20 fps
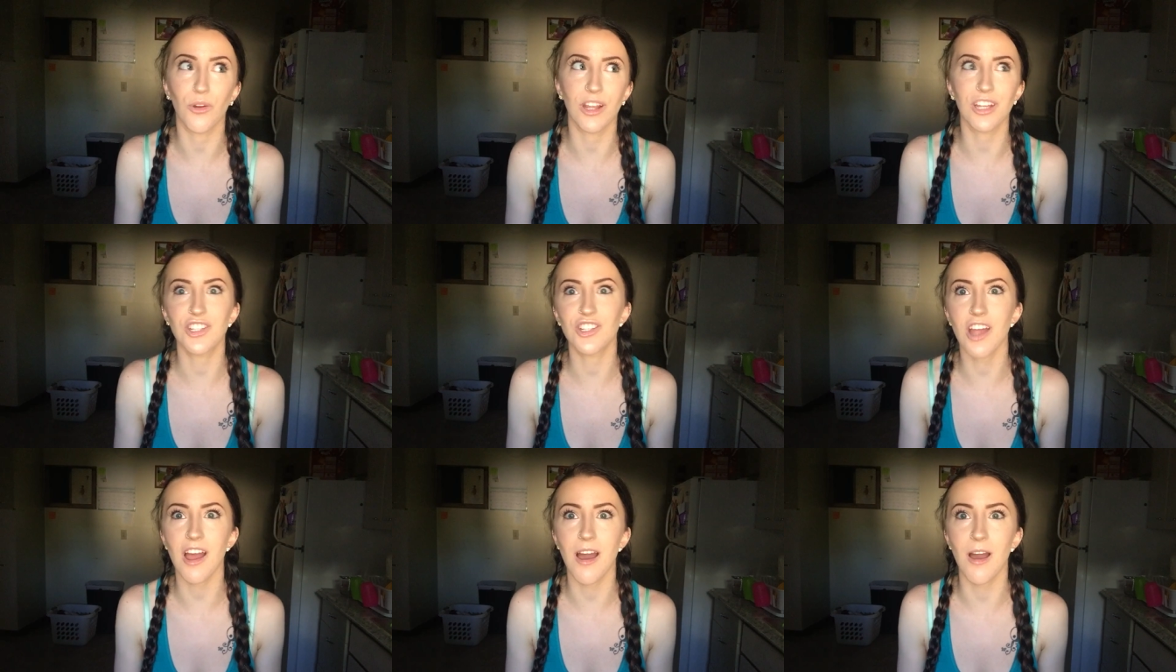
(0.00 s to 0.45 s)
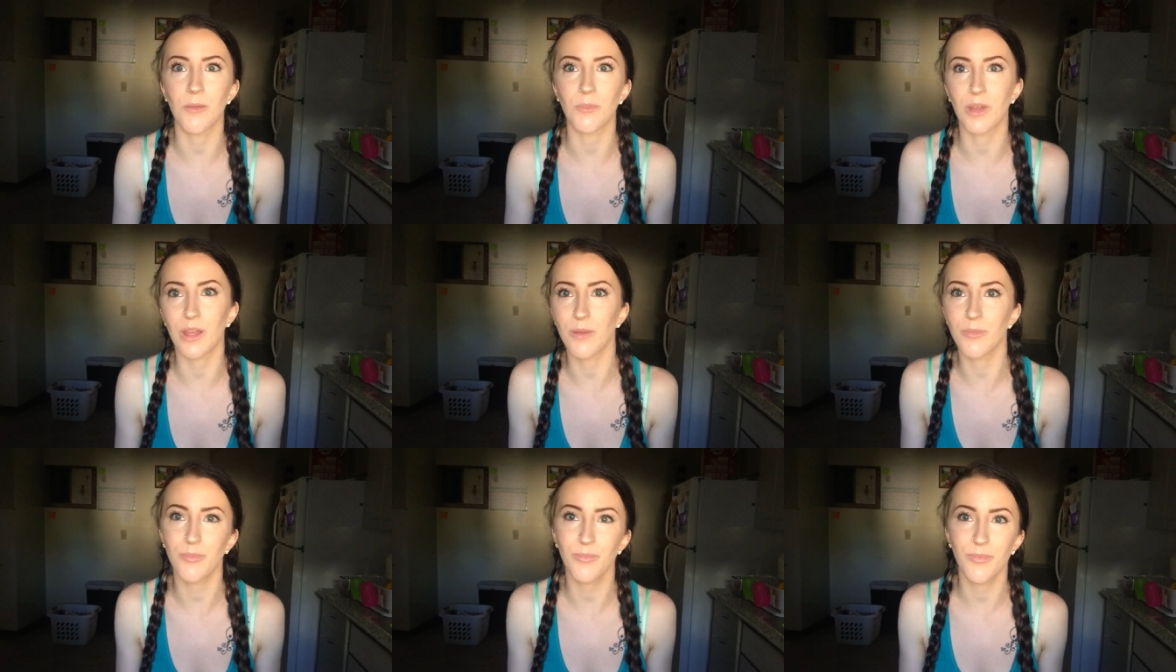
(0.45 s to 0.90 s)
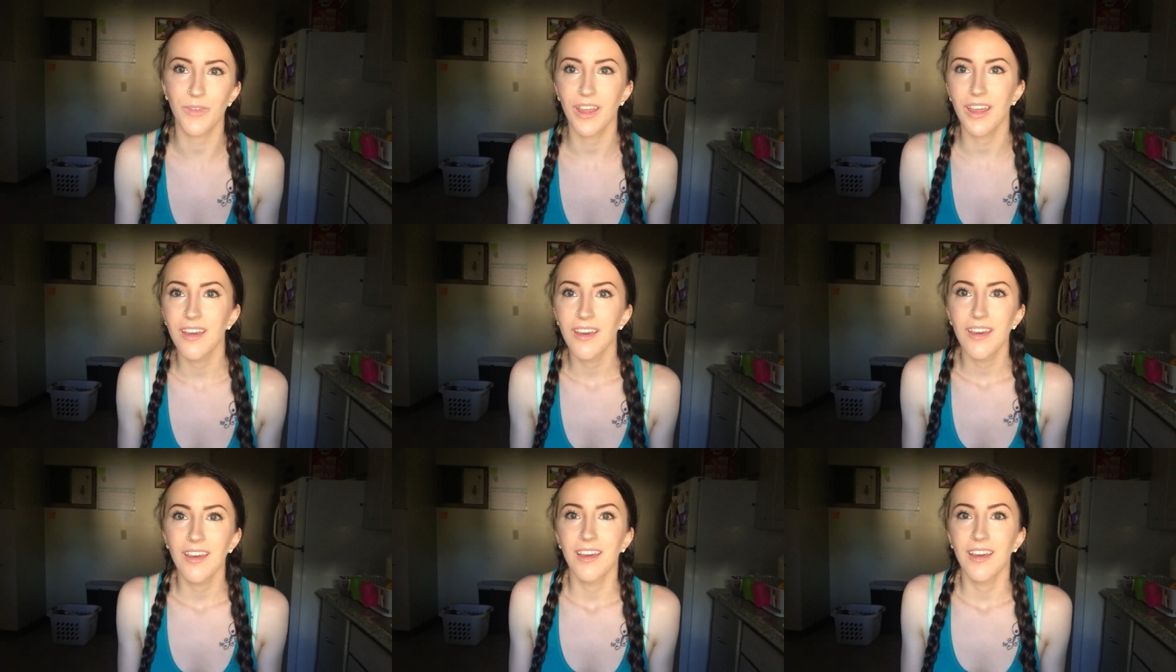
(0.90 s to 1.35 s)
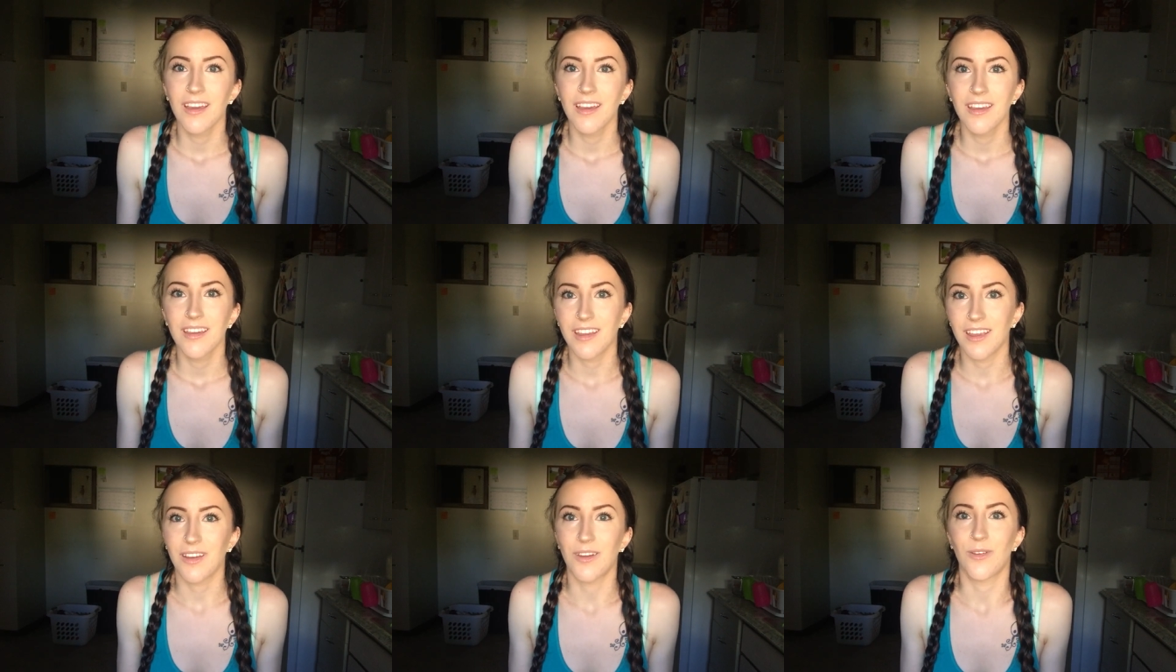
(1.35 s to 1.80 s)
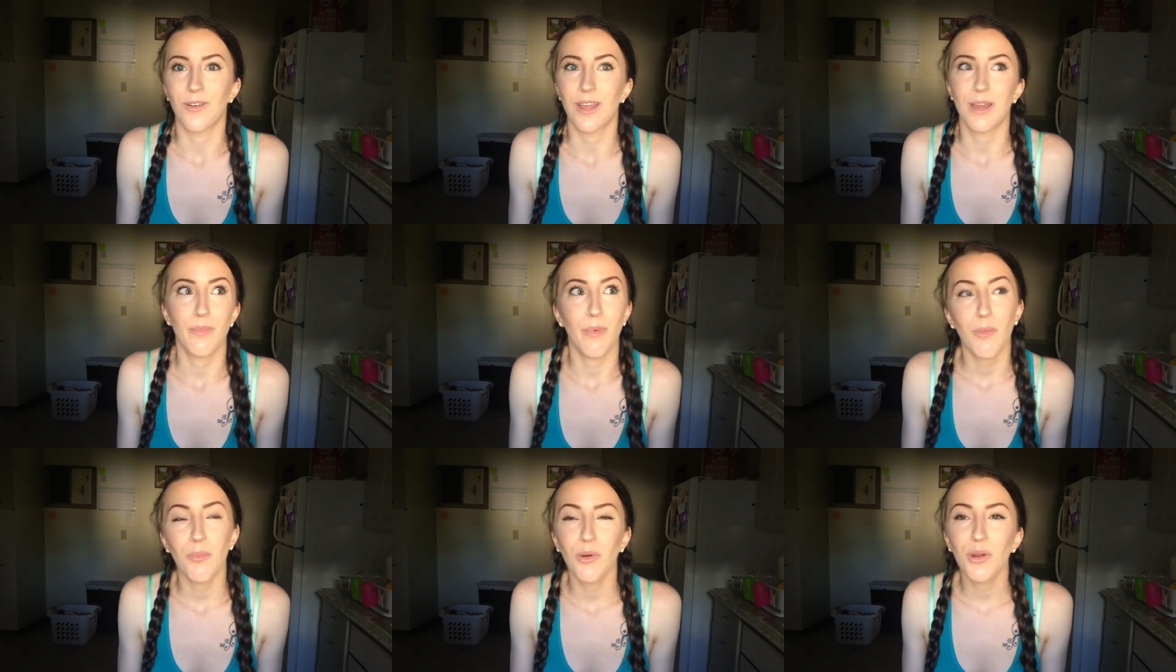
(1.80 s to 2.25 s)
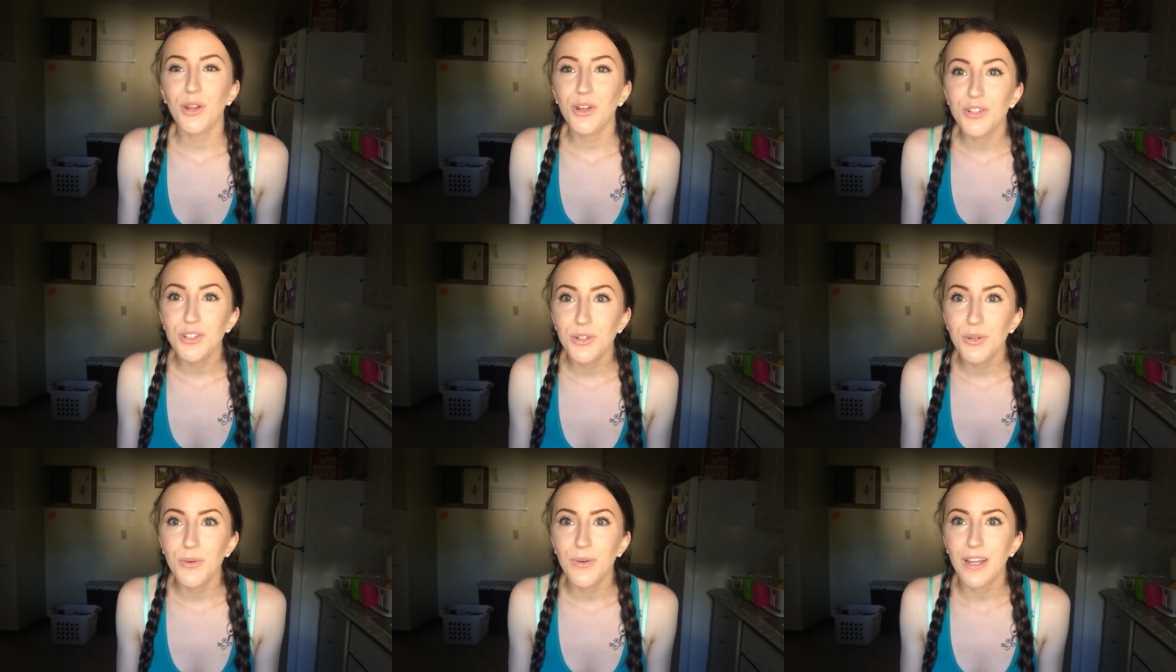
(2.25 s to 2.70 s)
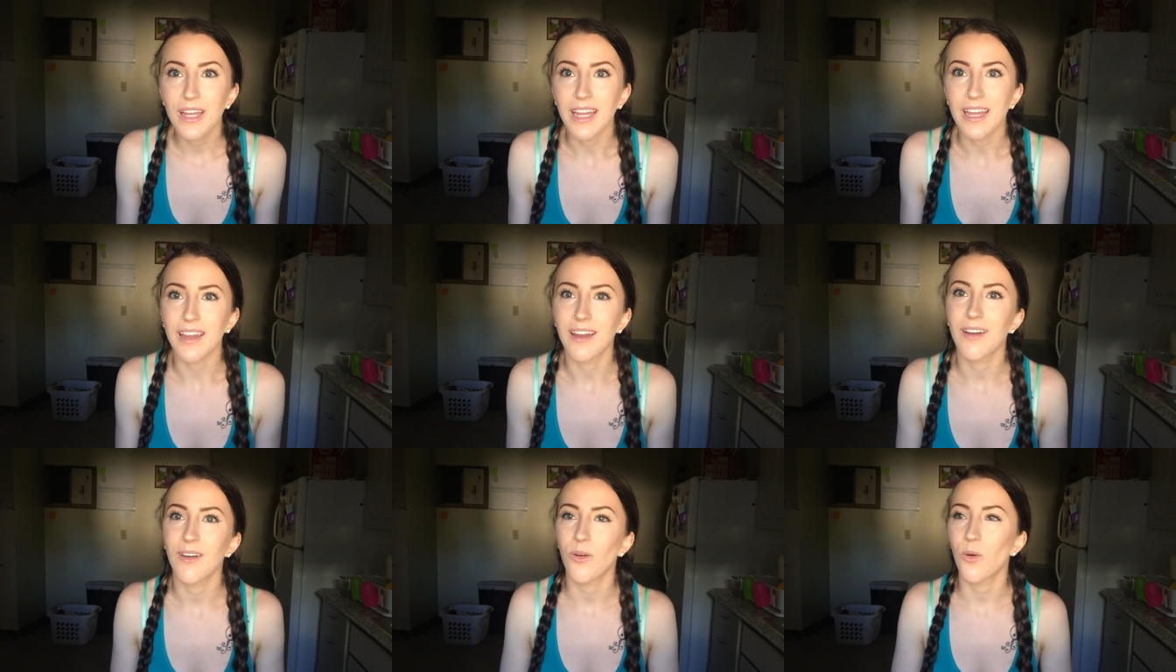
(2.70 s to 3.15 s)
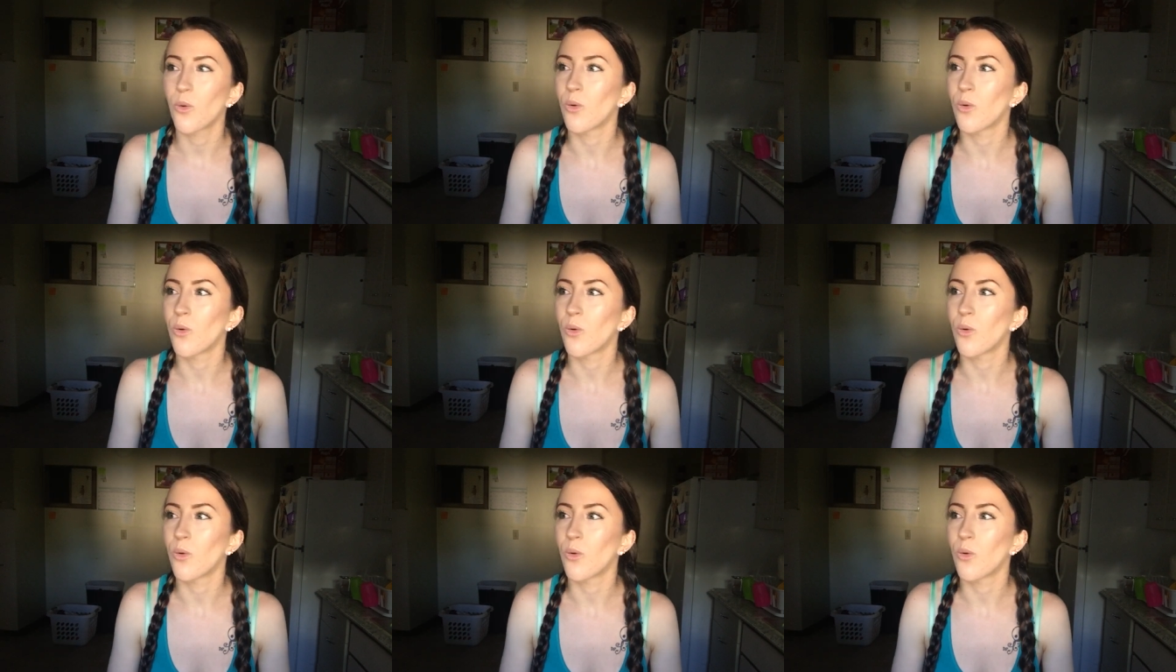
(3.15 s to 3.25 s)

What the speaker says: great job, keep up what you're doing,